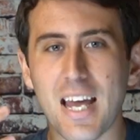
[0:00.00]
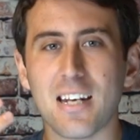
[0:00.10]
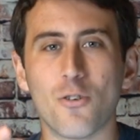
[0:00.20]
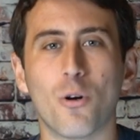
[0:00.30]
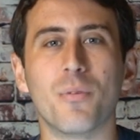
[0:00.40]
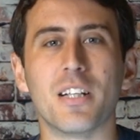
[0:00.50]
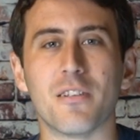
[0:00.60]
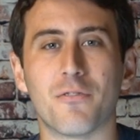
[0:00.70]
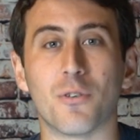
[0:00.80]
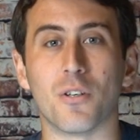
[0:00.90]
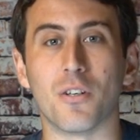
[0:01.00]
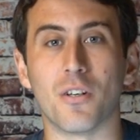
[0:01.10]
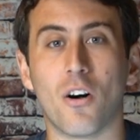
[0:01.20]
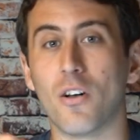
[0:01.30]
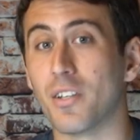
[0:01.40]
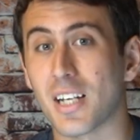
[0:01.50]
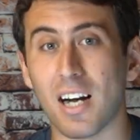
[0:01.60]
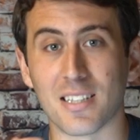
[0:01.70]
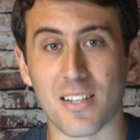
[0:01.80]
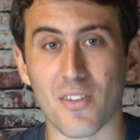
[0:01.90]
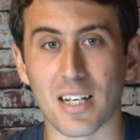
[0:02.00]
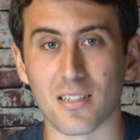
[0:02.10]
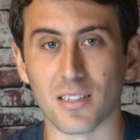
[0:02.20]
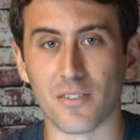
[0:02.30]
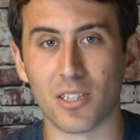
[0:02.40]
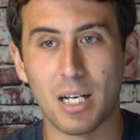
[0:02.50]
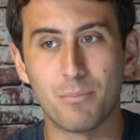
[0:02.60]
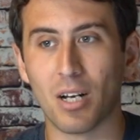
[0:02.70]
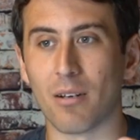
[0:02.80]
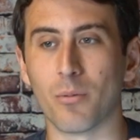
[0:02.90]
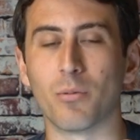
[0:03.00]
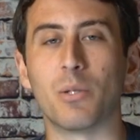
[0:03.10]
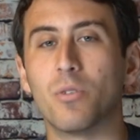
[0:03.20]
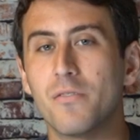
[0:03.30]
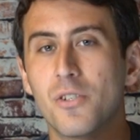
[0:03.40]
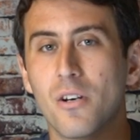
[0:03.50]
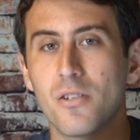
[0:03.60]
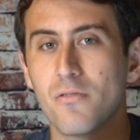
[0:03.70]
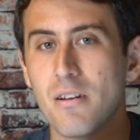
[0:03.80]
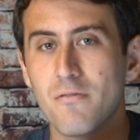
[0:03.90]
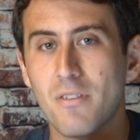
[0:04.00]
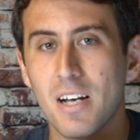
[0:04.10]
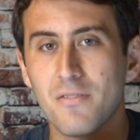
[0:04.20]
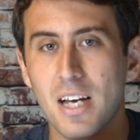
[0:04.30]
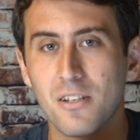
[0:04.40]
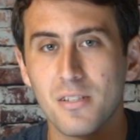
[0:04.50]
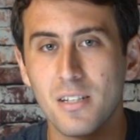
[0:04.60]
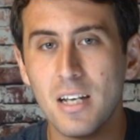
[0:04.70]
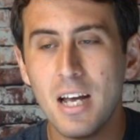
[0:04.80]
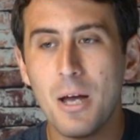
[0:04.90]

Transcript: And normally for all the content that I delivered, I probably would have charged around $5,000,